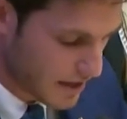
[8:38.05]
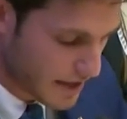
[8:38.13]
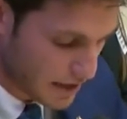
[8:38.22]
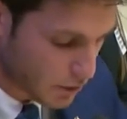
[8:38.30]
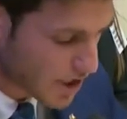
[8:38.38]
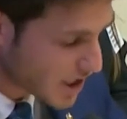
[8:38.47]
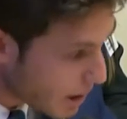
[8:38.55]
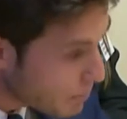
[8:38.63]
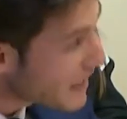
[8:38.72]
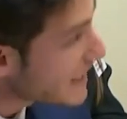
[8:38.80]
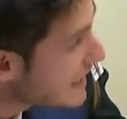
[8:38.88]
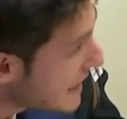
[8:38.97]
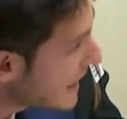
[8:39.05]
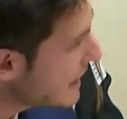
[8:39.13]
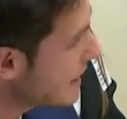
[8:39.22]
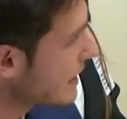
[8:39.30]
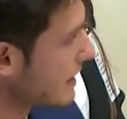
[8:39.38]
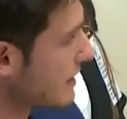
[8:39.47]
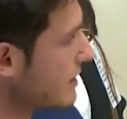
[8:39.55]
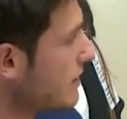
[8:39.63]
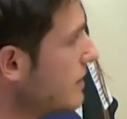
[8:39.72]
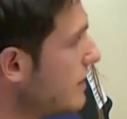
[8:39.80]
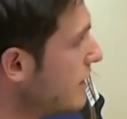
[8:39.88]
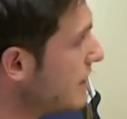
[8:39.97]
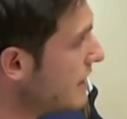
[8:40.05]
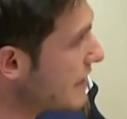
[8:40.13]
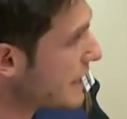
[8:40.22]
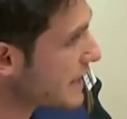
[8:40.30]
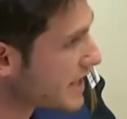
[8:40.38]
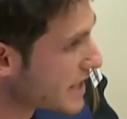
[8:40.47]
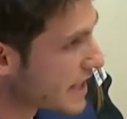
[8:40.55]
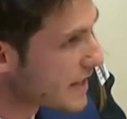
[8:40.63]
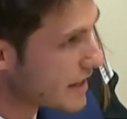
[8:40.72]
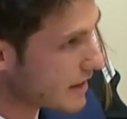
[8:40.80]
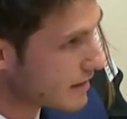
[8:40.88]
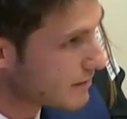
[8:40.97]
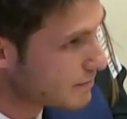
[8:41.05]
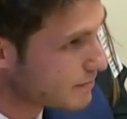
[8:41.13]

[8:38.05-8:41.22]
that you stop the killing in Syria.